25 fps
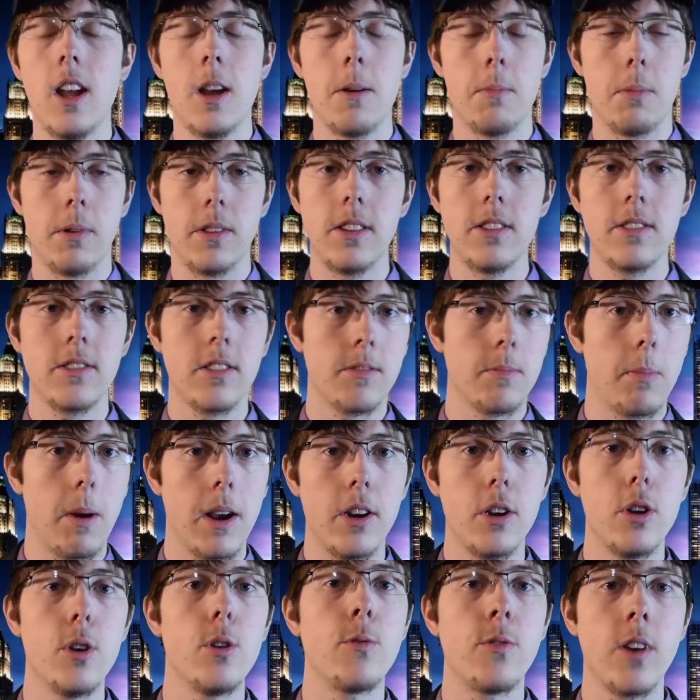But this is my
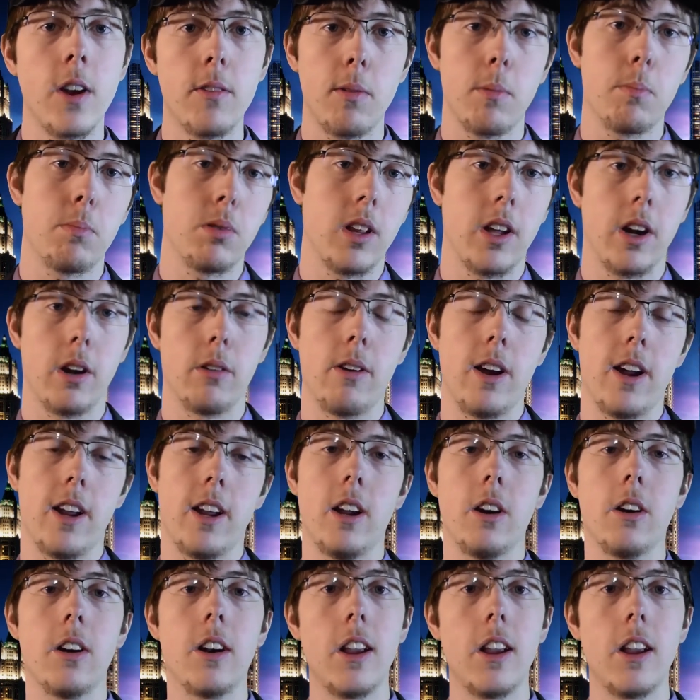new favorite player right here.